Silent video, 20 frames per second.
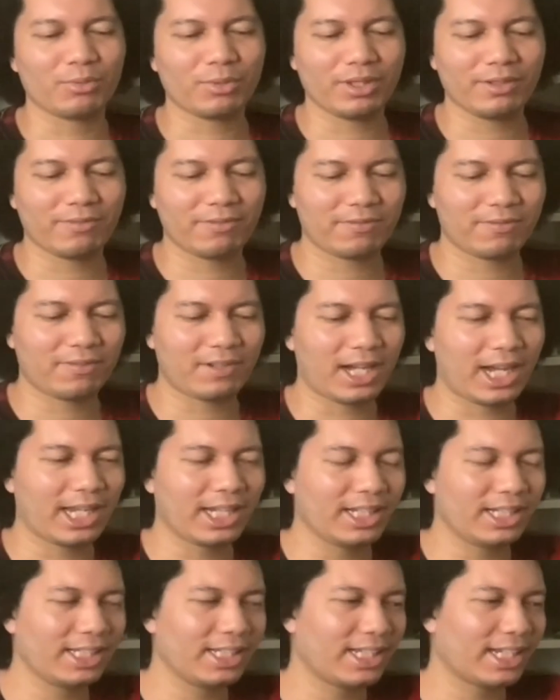We
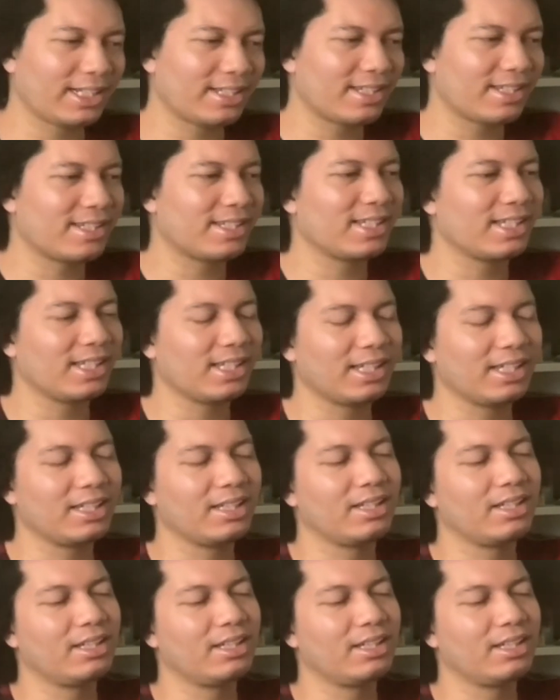finally got to see